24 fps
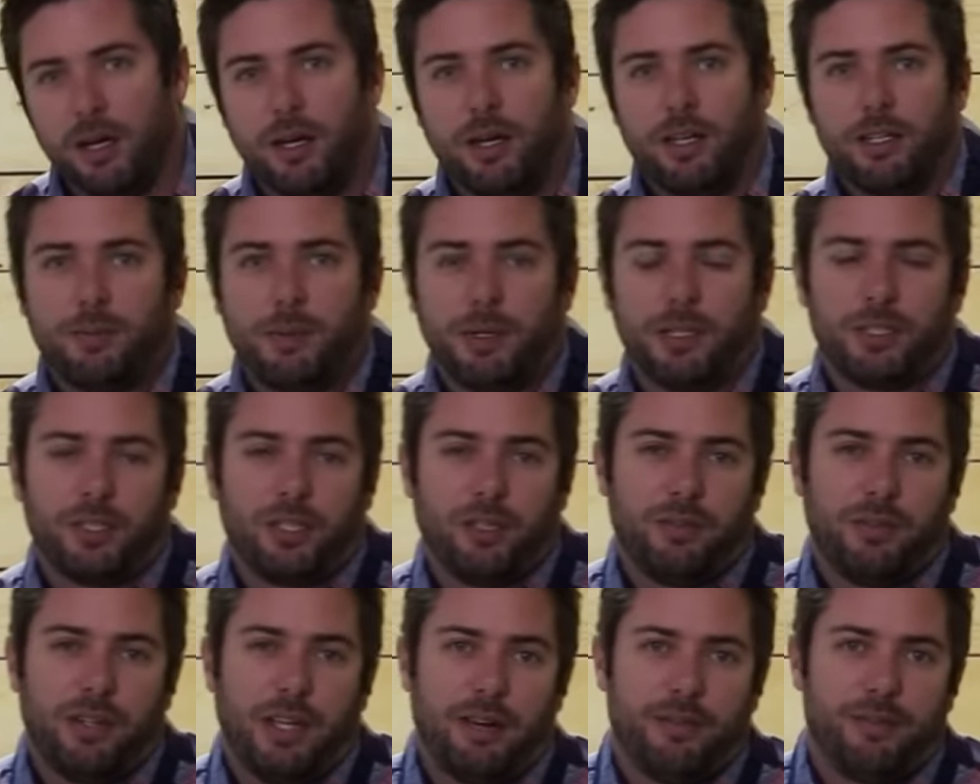especially
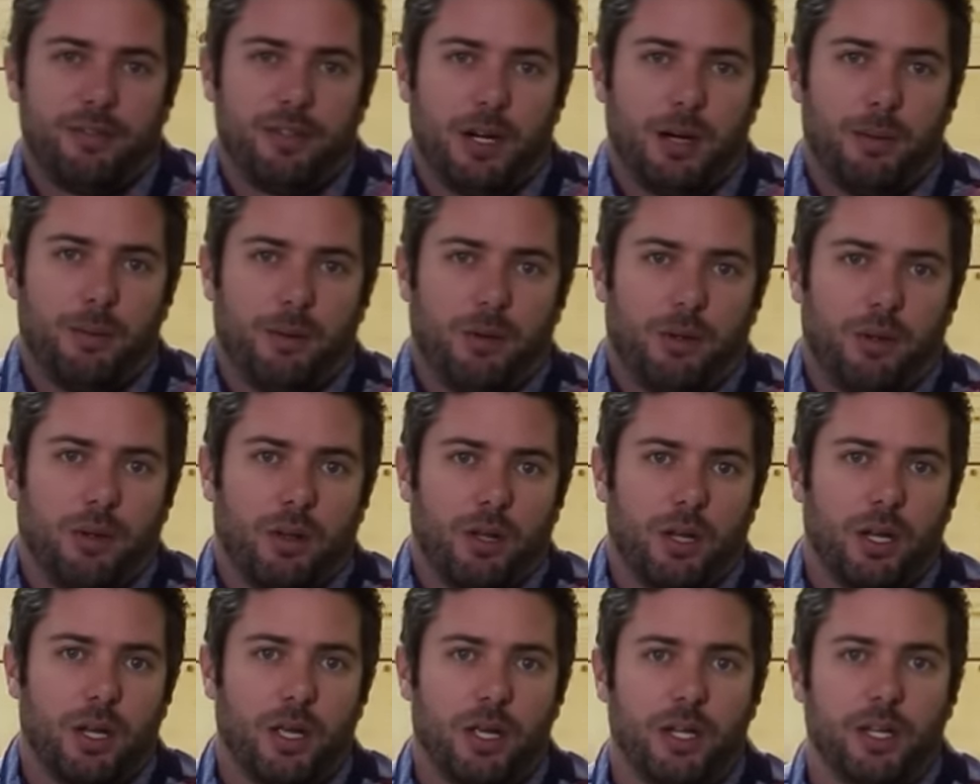if you have
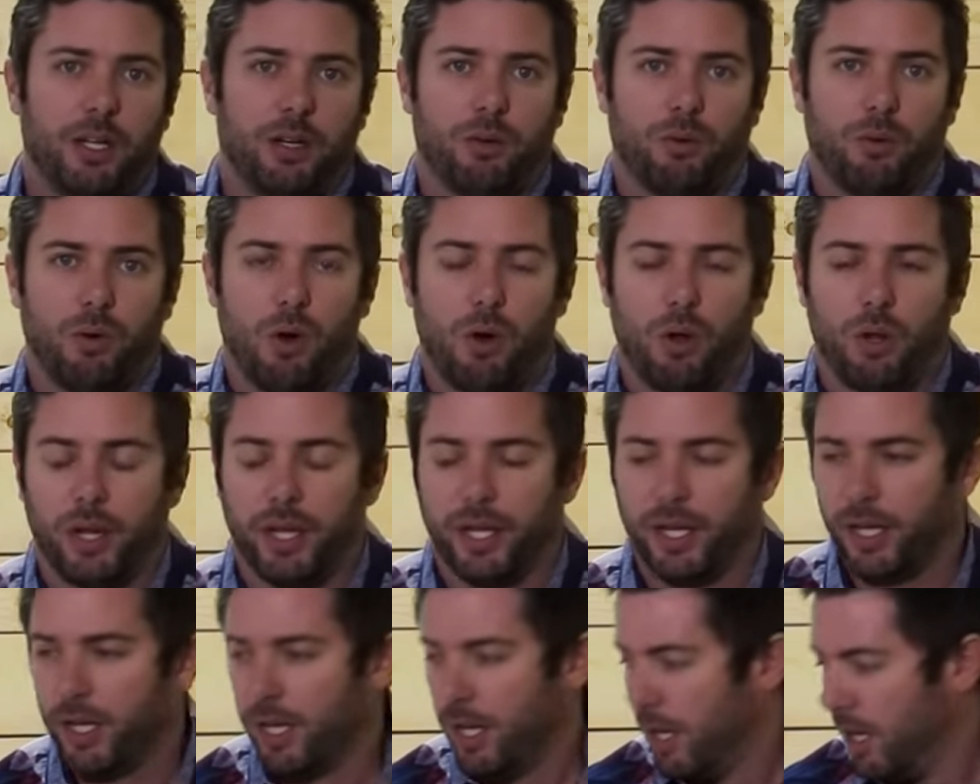trouble,
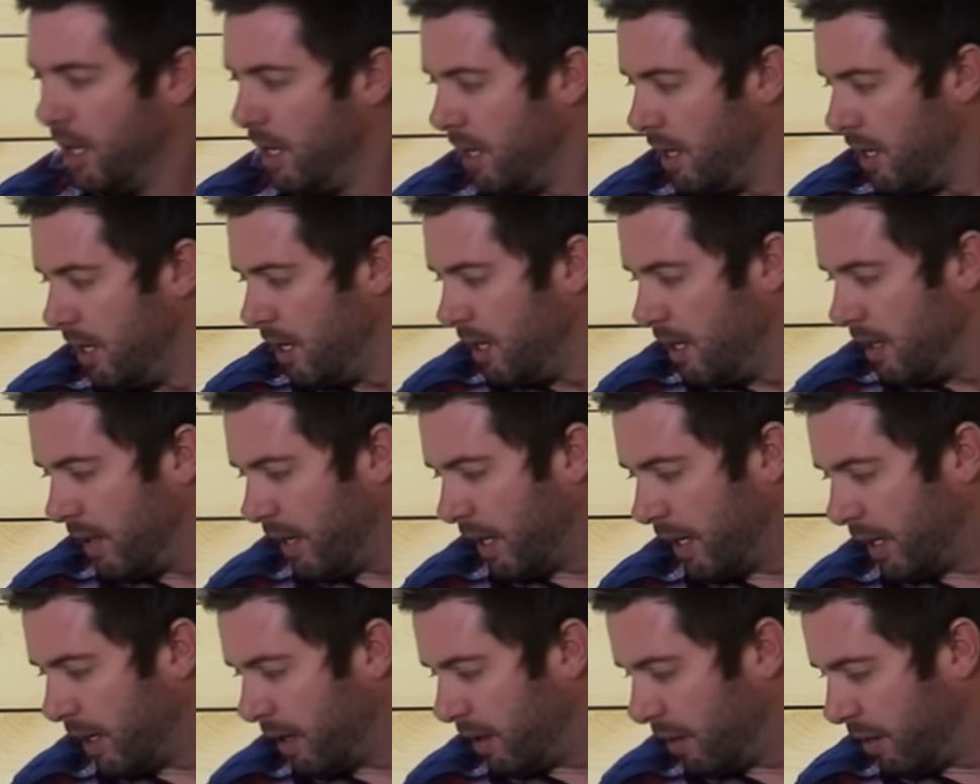rolling,
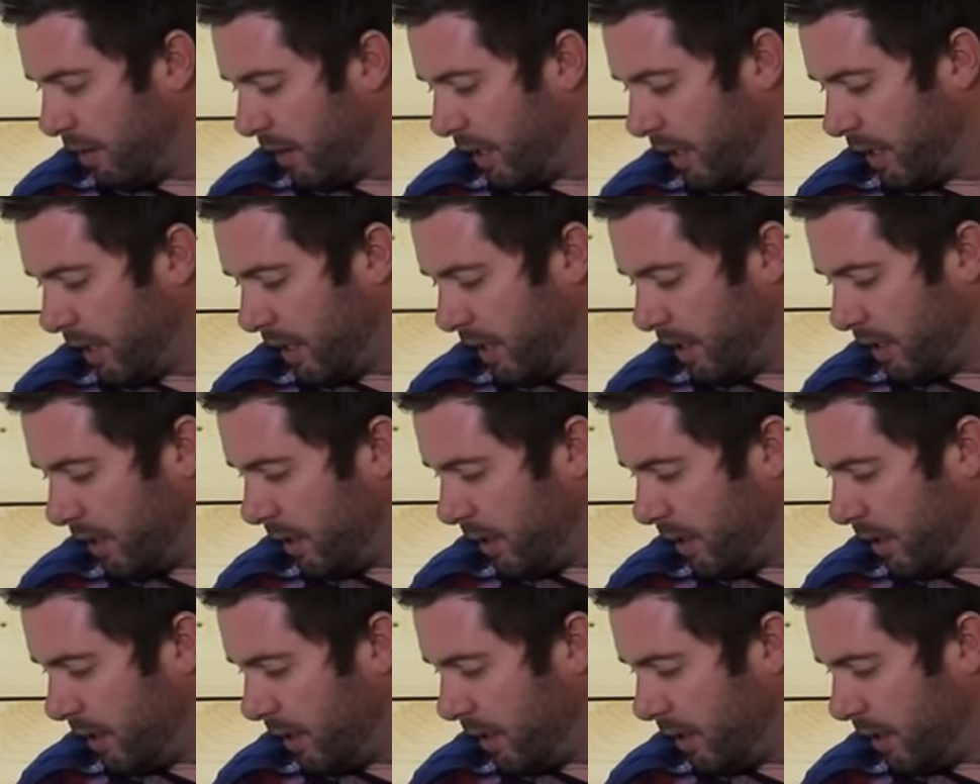that kind of thing.